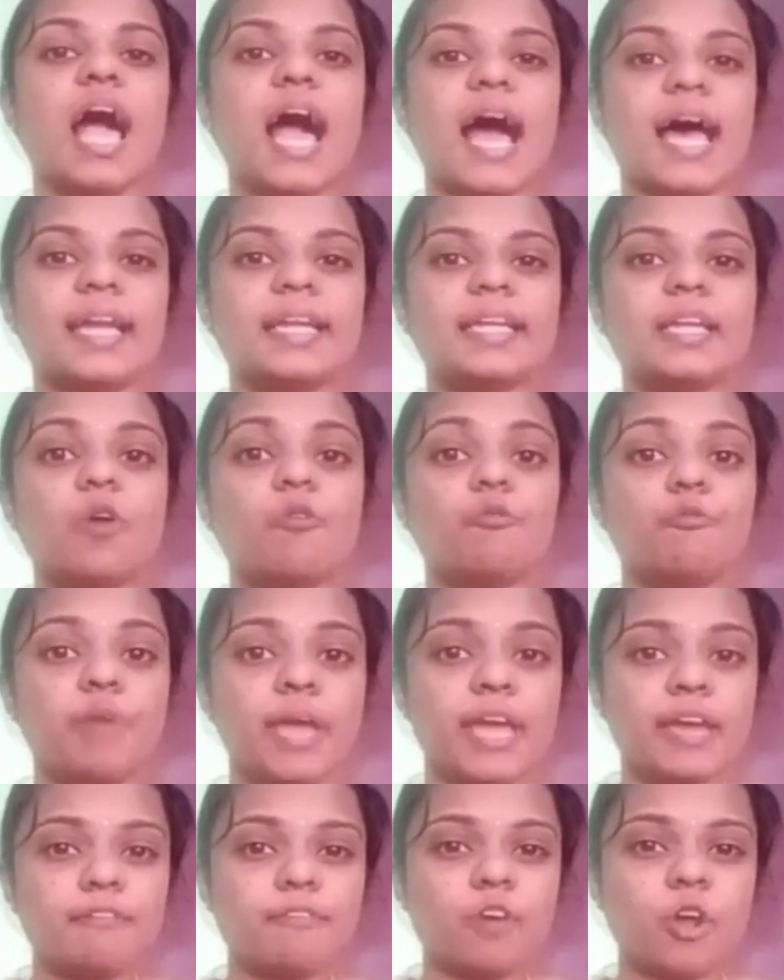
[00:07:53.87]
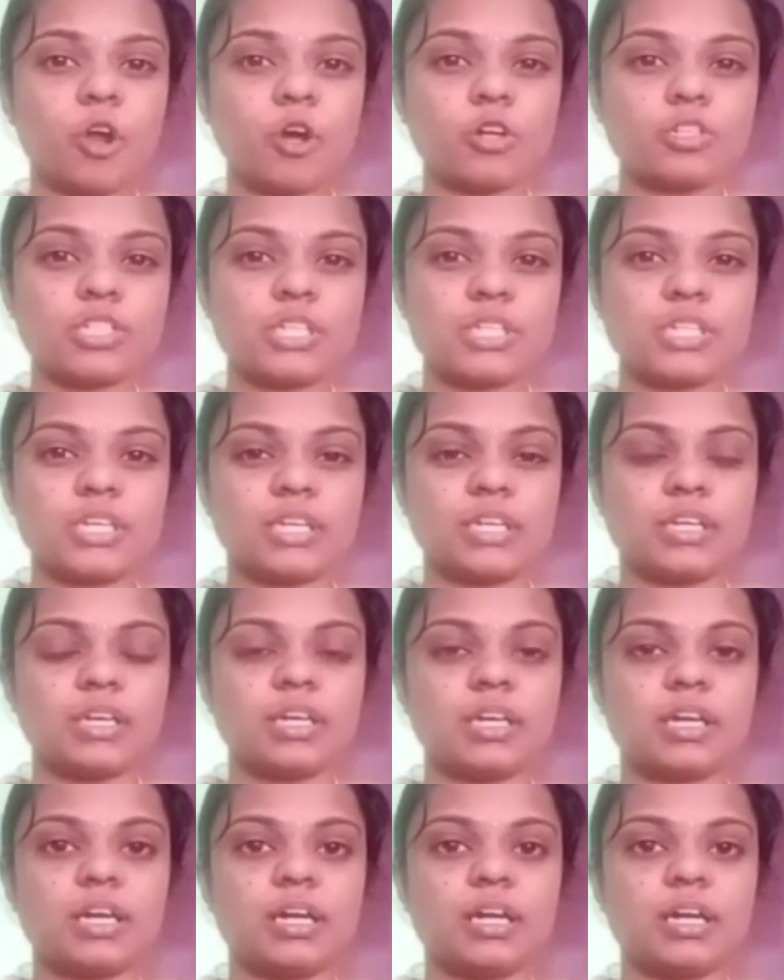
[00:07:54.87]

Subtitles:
And wave velocity,